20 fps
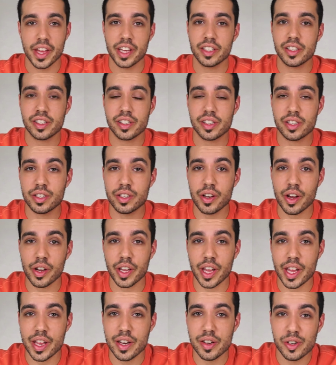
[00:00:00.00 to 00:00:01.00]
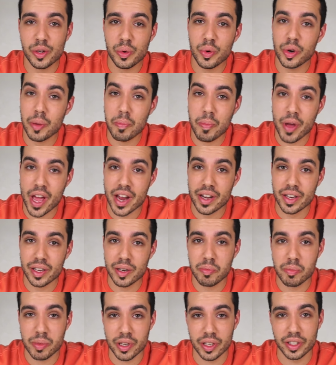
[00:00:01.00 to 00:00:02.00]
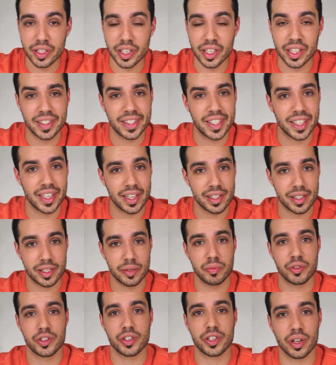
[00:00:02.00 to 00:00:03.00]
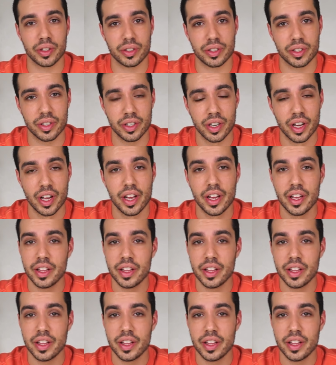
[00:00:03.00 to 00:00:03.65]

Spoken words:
that snuck into an abandoned building to get some shelter.